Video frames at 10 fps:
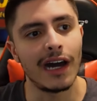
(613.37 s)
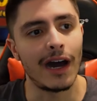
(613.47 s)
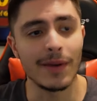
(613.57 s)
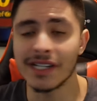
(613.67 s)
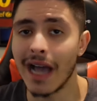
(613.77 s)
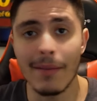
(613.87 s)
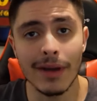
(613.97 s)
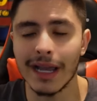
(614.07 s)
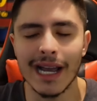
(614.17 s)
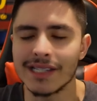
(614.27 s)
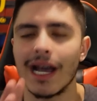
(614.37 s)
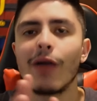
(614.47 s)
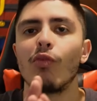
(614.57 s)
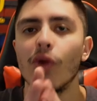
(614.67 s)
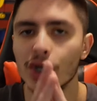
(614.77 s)
Because, I
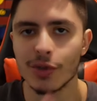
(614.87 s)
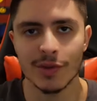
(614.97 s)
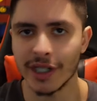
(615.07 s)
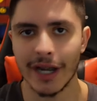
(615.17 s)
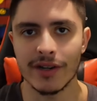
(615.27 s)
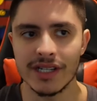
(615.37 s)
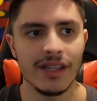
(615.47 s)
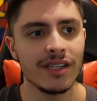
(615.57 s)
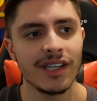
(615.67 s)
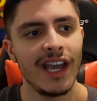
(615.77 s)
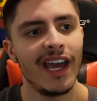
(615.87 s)
100% guarantee this,